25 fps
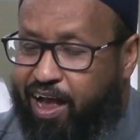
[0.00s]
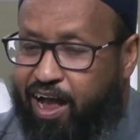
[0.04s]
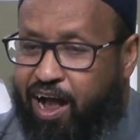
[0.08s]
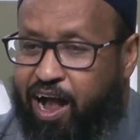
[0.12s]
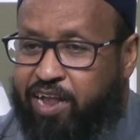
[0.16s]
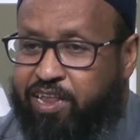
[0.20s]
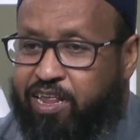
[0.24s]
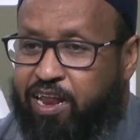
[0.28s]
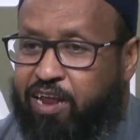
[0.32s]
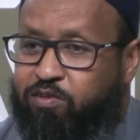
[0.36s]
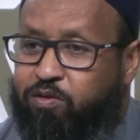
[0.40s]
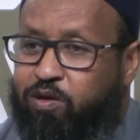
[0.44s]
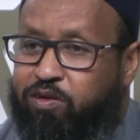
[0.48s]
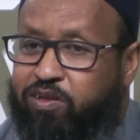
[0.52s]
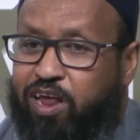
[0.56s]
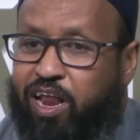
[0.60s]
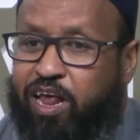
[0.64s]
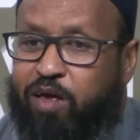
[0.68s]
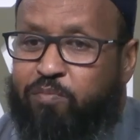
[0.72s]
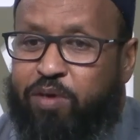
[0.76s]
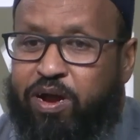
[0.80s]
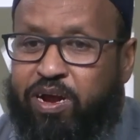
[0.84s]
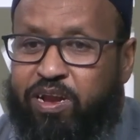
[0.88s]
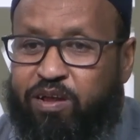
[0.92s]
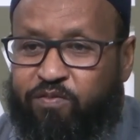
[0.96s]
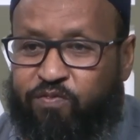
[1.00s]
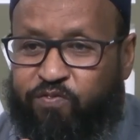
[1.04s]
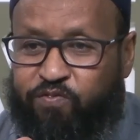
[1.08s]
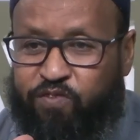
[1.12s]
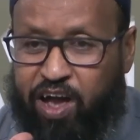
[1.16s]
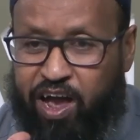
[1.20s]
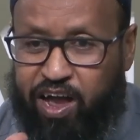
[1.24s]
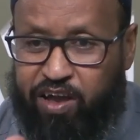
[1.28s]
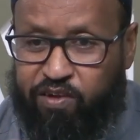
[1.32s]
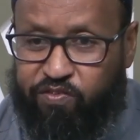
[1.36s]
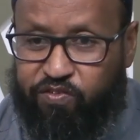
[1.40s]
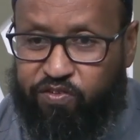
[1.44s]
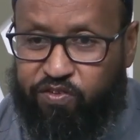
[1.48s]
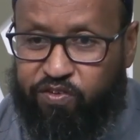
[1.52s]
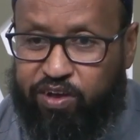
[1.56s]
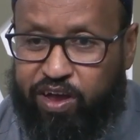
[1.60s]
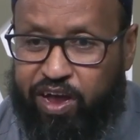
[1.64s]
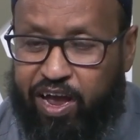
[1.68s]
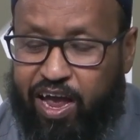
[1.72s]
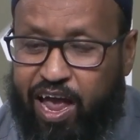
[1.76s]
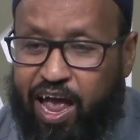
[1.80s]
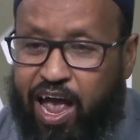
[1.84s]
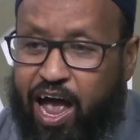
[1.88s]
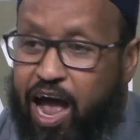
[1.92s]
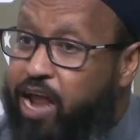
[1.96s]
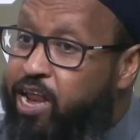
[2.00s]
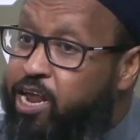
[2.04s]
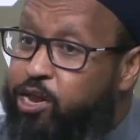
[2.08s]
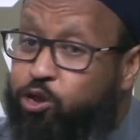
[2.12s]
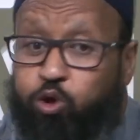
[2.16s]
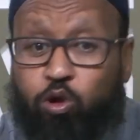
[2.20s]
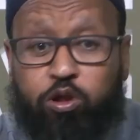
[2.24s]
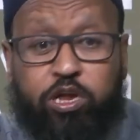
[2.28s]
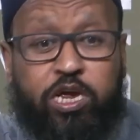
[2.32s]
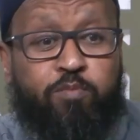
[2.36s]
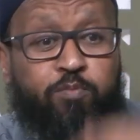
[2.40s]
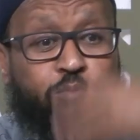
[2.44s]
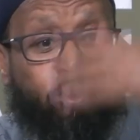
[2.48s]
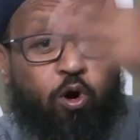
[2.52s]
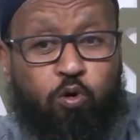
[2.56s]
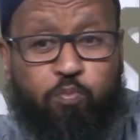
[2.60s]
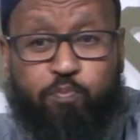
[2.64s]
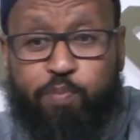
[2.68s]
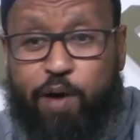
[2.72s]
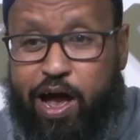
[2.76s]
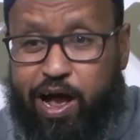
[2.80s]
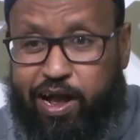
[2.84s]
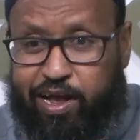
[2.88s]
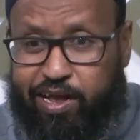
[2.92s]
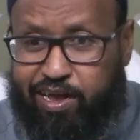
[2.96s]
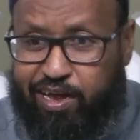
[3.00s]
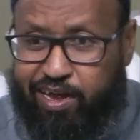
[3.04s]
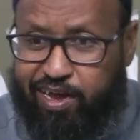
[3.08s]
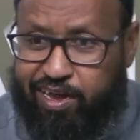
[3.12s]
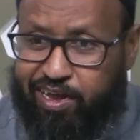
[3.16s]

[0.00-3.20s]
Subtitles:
then Allah Ta'ala made it 5. And he told him, go back.